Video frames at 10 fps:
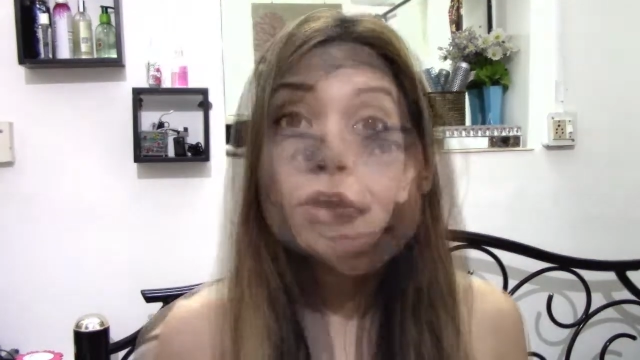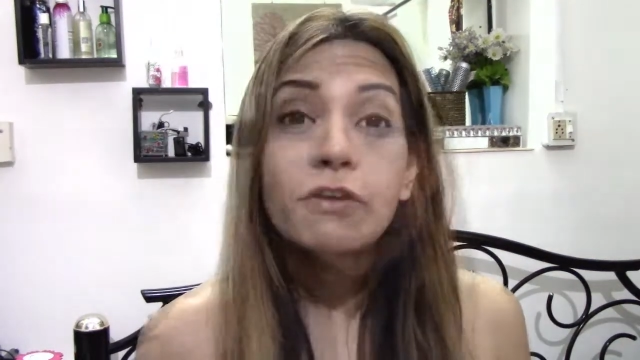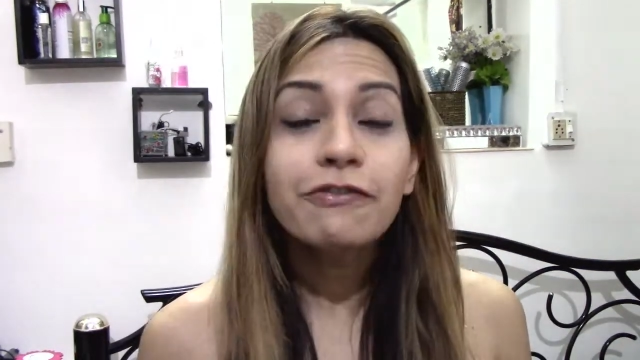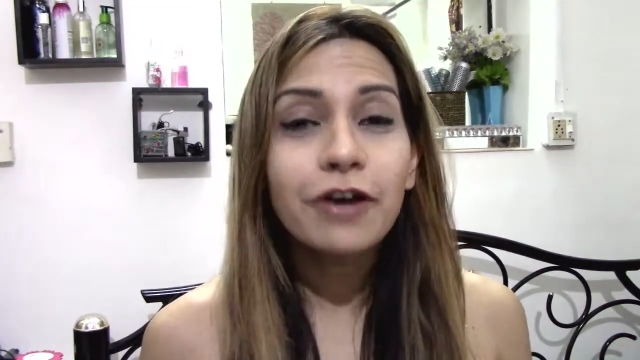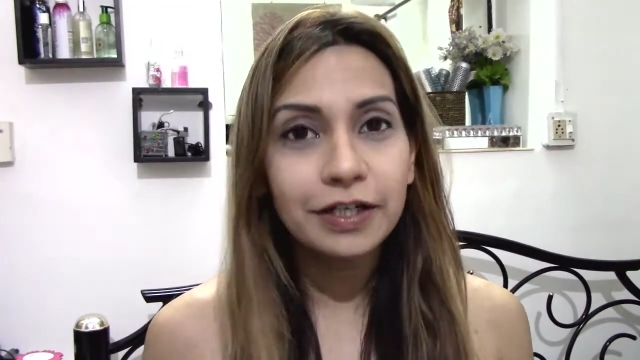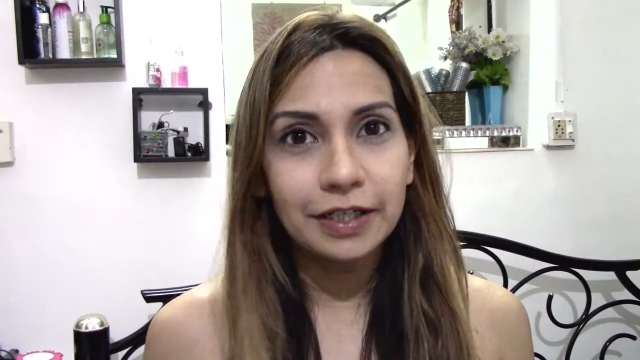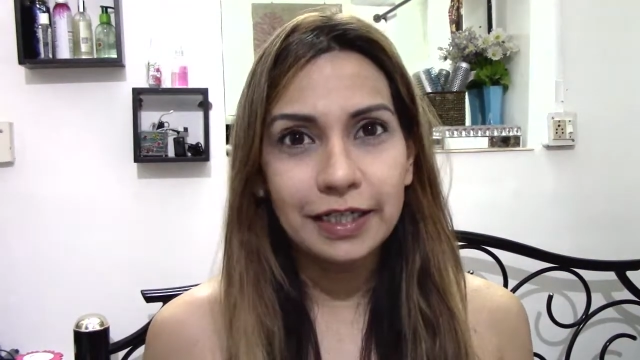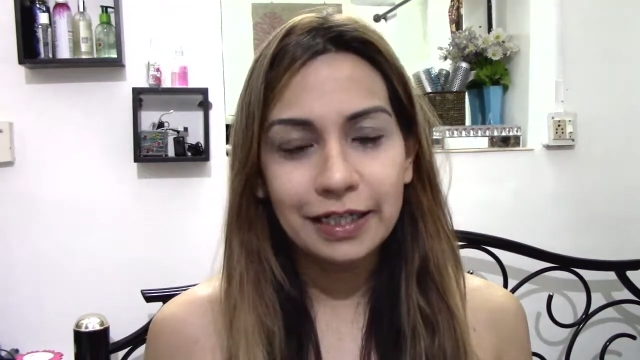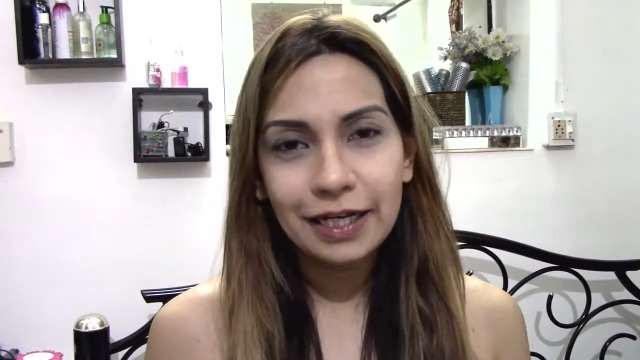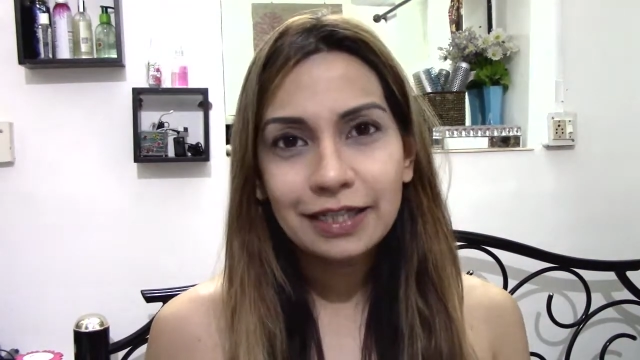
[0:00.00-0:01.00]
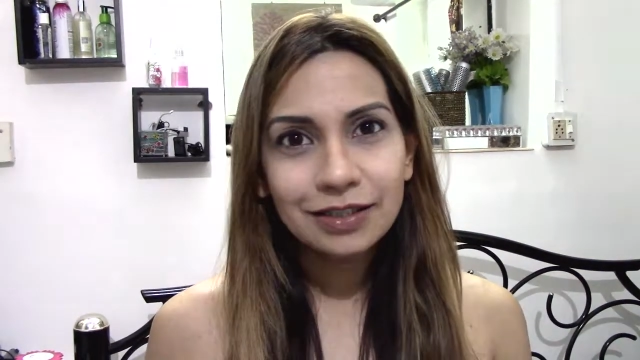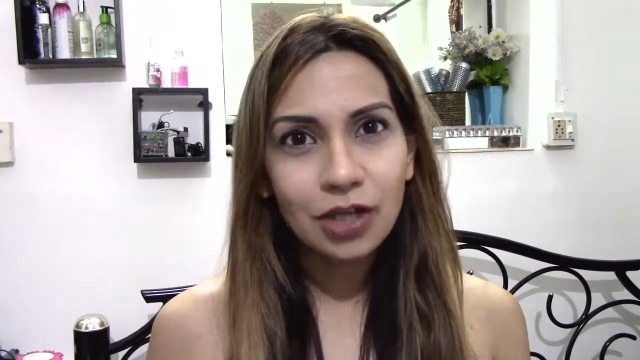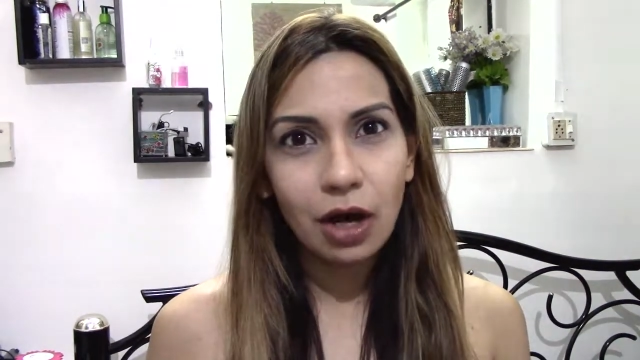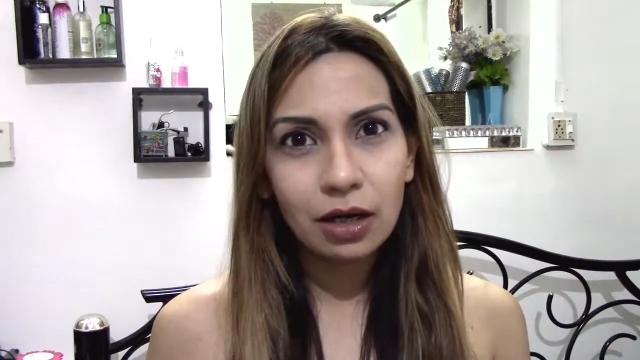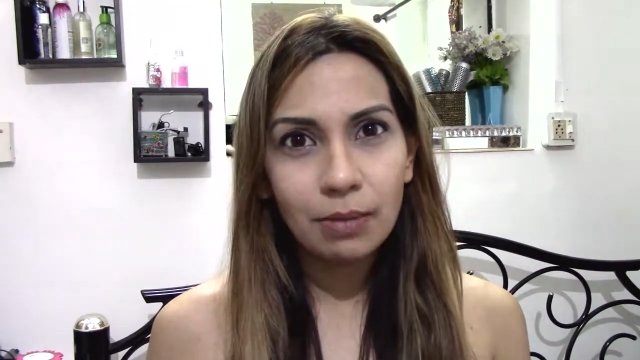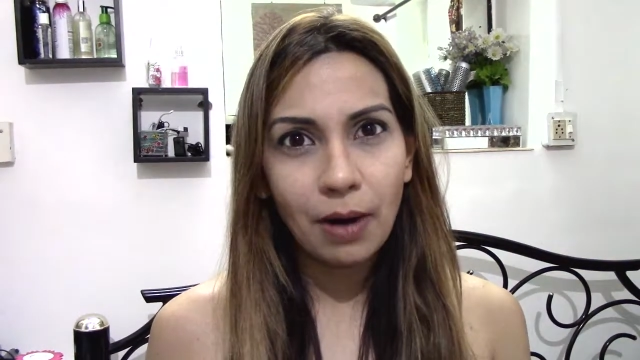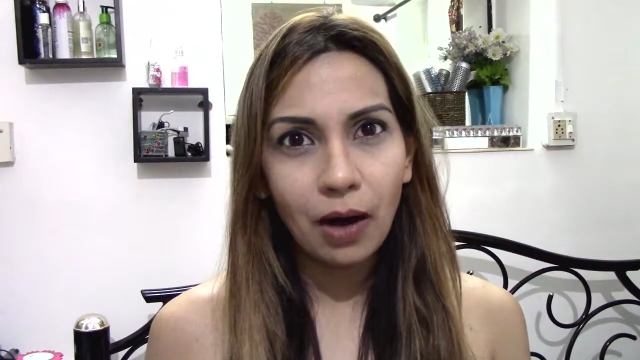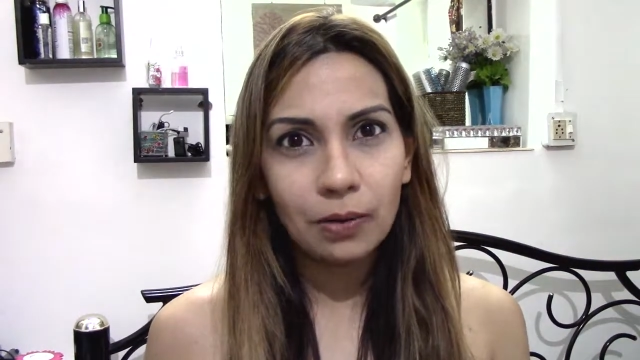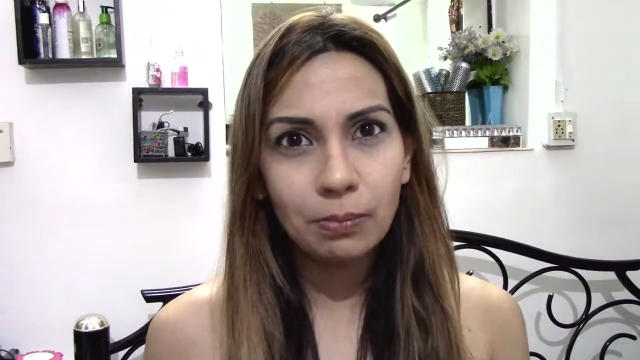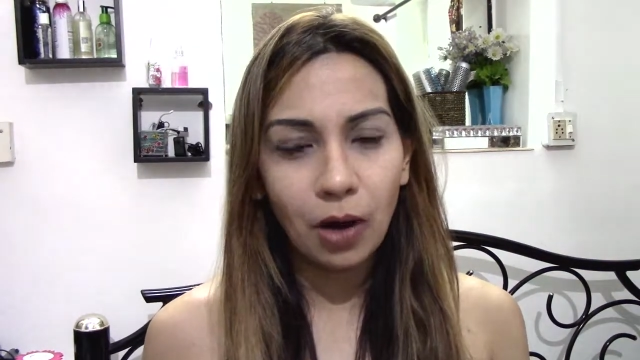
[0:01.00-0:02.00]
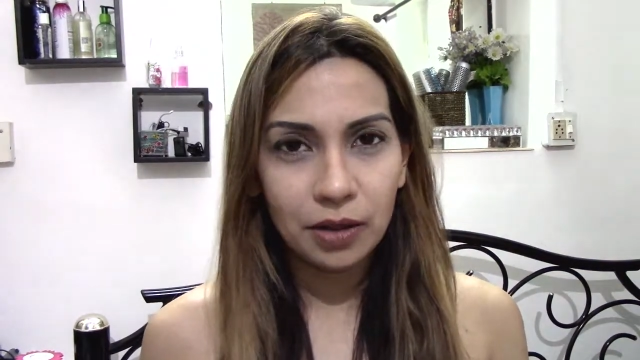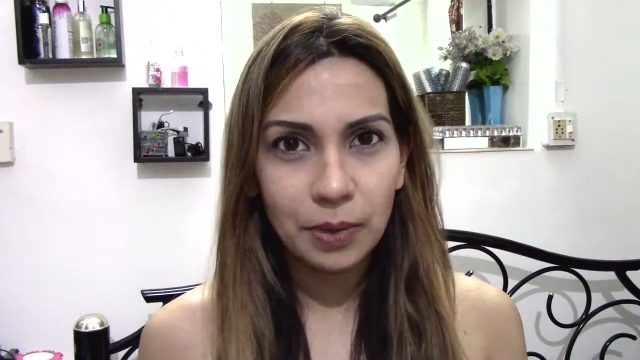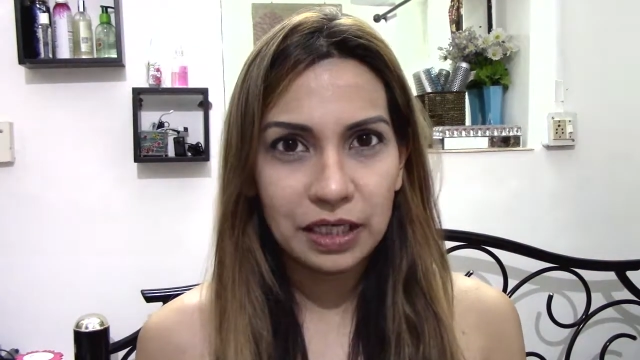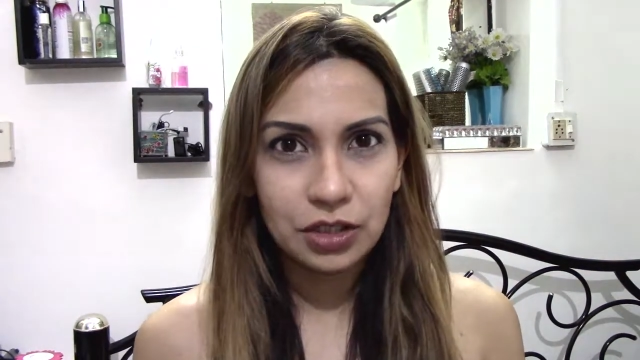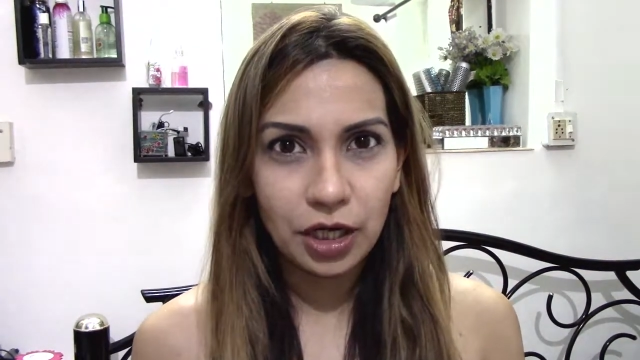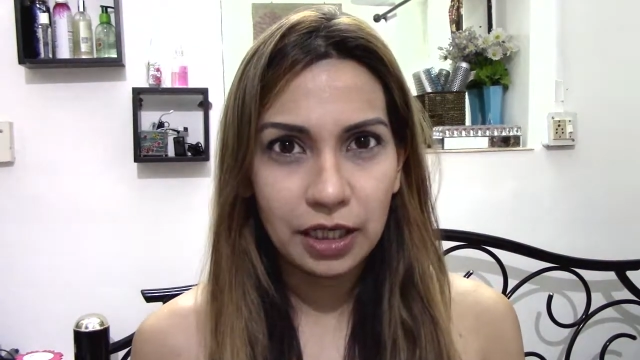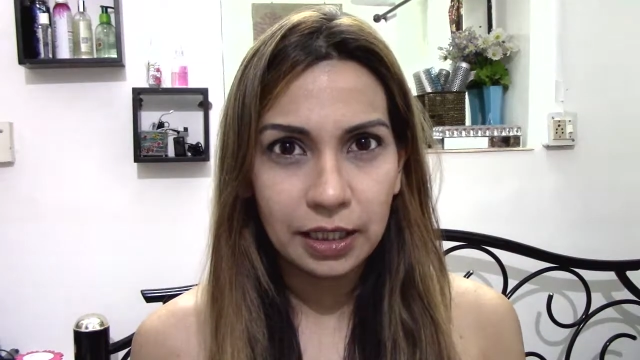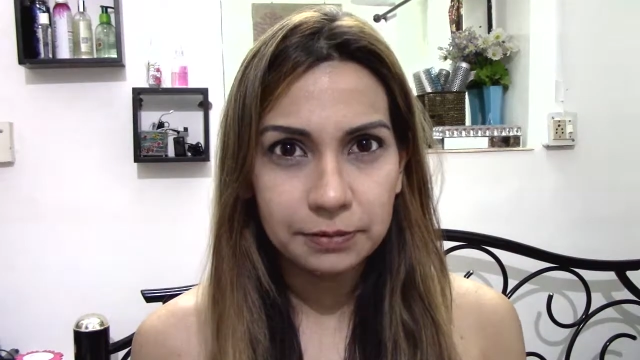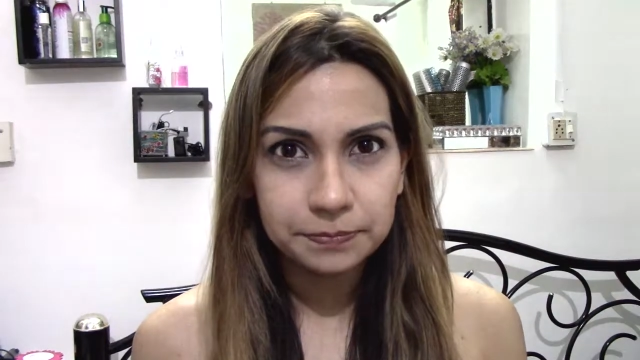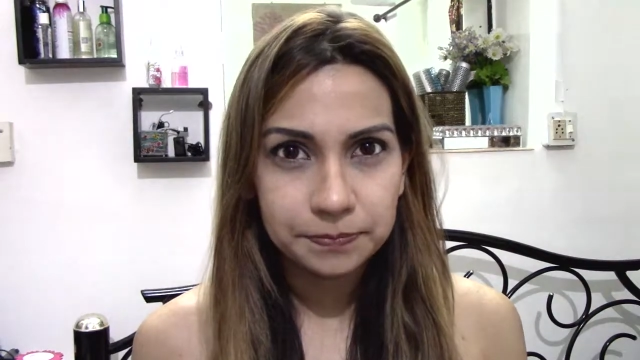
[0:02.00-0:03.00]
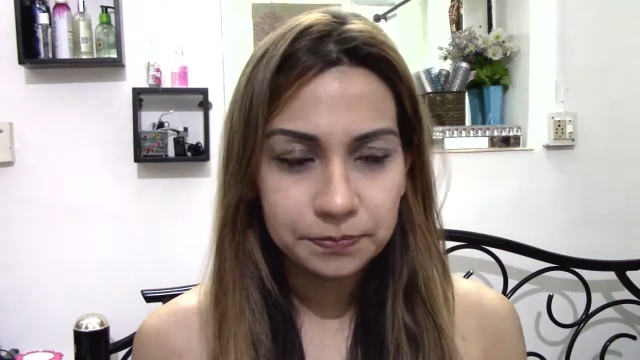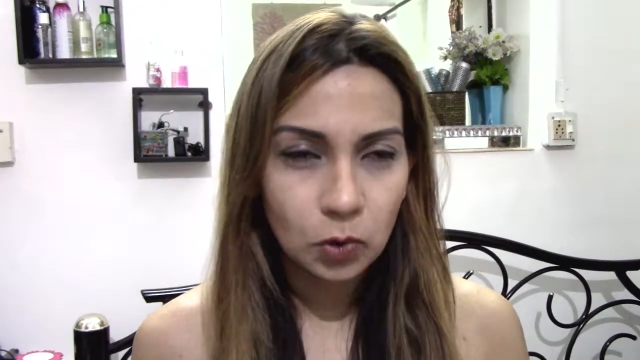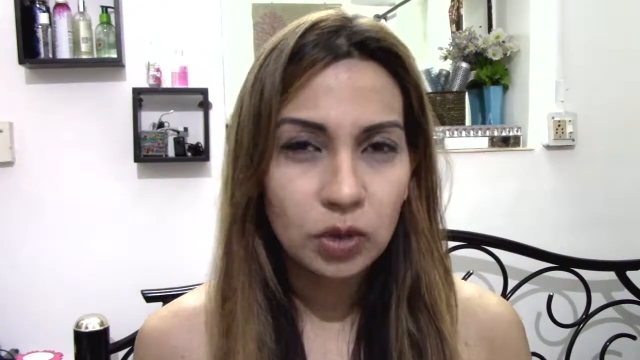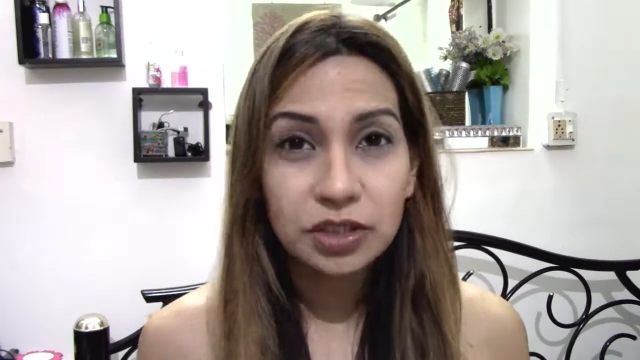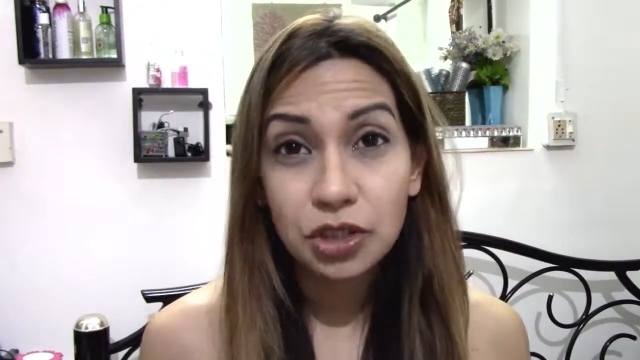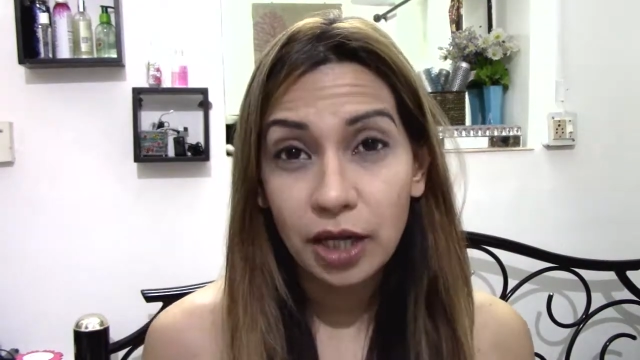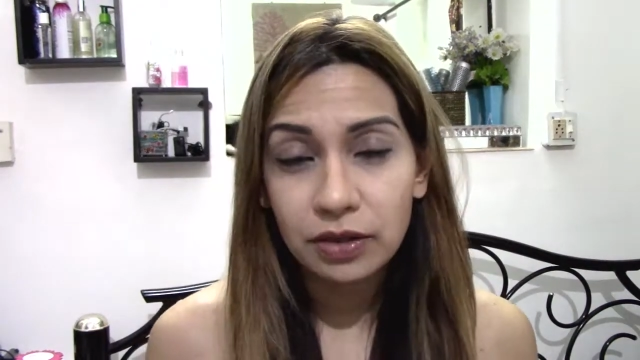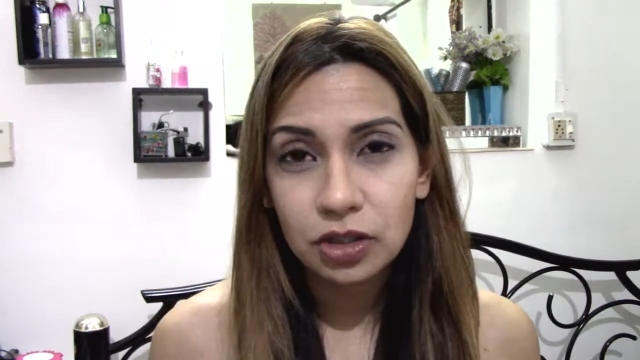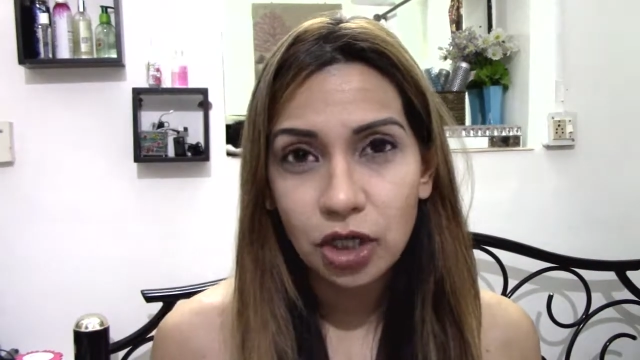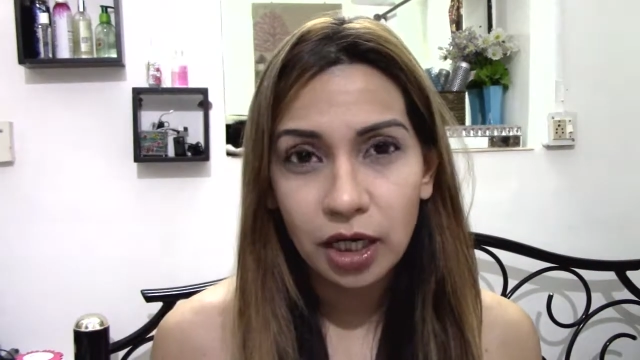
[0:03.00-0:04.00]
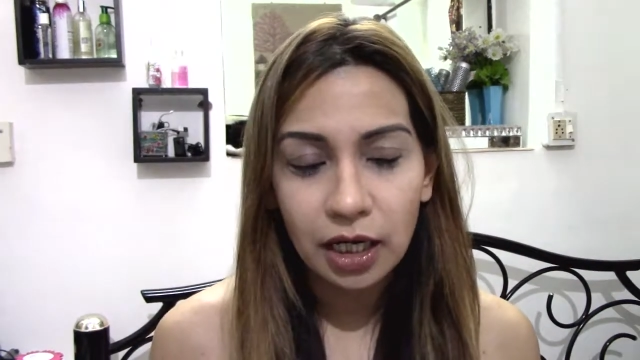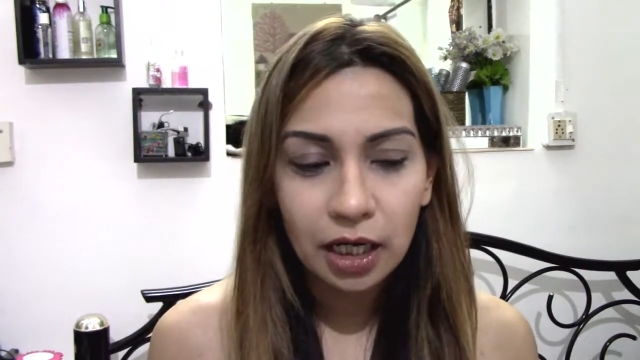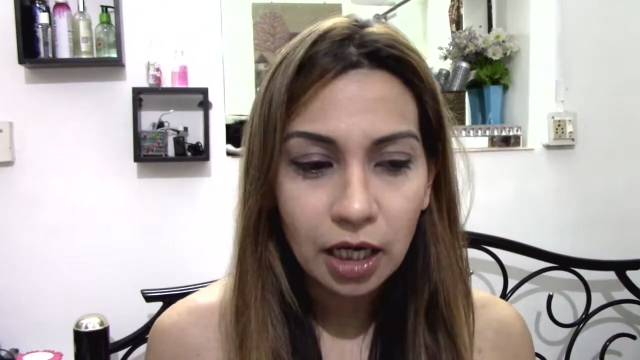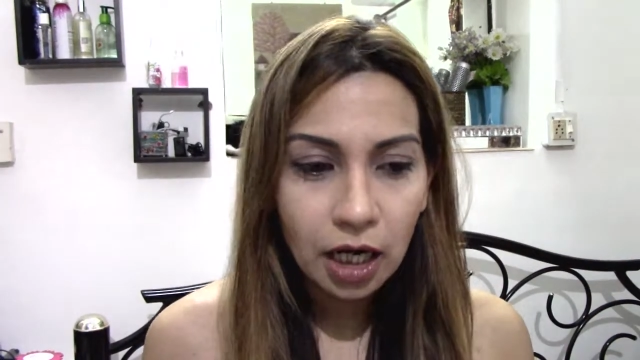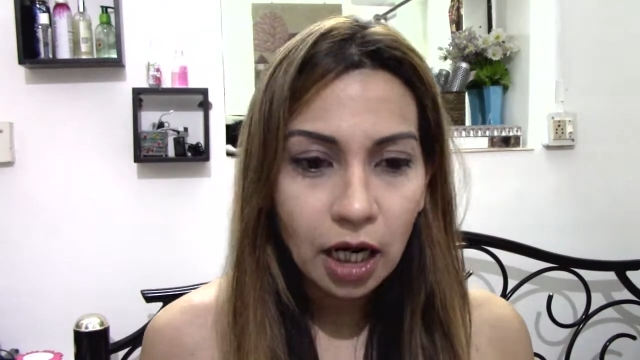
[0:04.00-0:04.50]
Finally, let's talk about body weight training or strength training.